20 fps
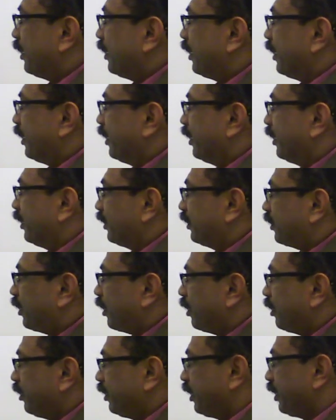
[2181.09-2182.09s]
In
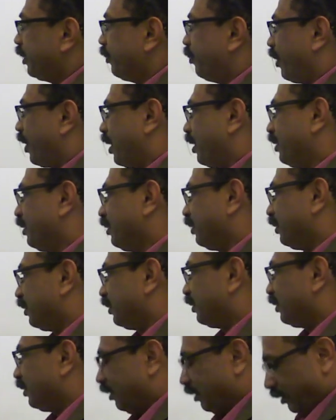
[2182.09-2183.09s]
third degree burn,
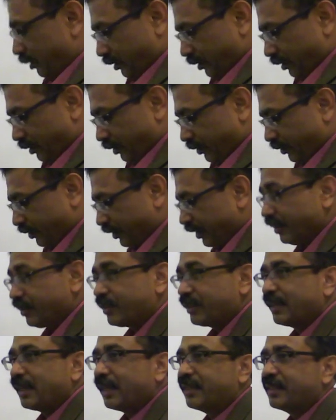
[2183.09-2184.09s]

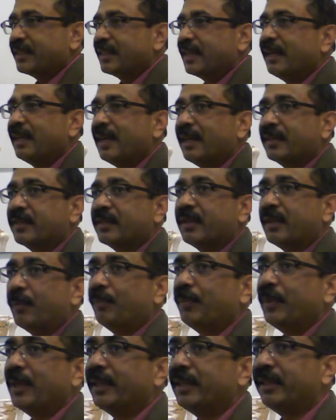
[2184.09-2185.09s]
since the skin has
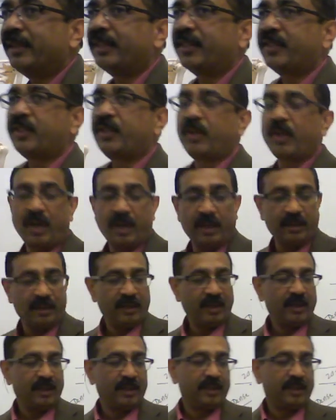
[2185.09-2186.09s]
completely destroyed,